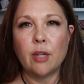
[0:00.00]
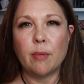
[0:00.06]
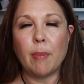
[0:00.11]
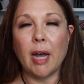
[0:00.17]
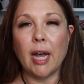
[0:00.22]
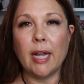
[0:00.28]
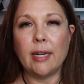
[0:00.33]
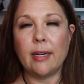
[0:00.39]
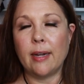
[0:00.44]

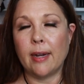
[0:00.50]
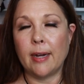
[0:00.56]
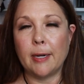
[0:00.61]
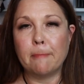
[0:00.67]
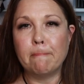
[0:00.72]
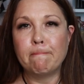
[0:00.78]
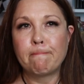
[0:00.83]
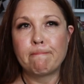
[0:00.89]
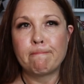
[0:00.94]
But
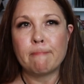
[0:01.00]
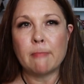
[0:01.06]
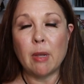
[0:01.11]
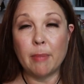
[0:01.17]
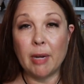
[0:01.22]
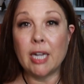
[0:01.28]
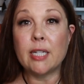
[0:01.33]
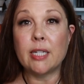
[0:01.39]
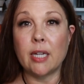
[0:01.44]

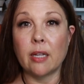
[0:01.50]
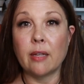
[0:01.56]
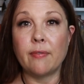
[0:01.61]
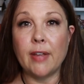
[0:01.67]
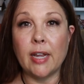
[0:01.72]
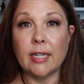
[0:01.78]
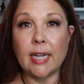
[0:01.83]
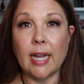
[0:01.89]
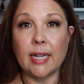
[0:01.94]
But it's still a
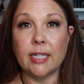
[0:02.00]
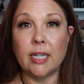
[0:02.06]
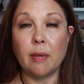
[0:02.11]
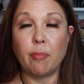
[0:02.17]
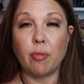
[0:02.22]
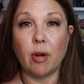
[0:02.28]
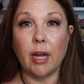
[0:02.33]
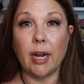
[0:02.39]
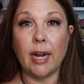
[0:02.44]

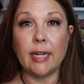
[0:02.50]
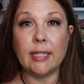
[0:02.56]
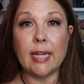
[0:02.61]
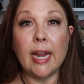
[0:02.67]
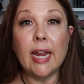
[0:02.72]
fantastic product,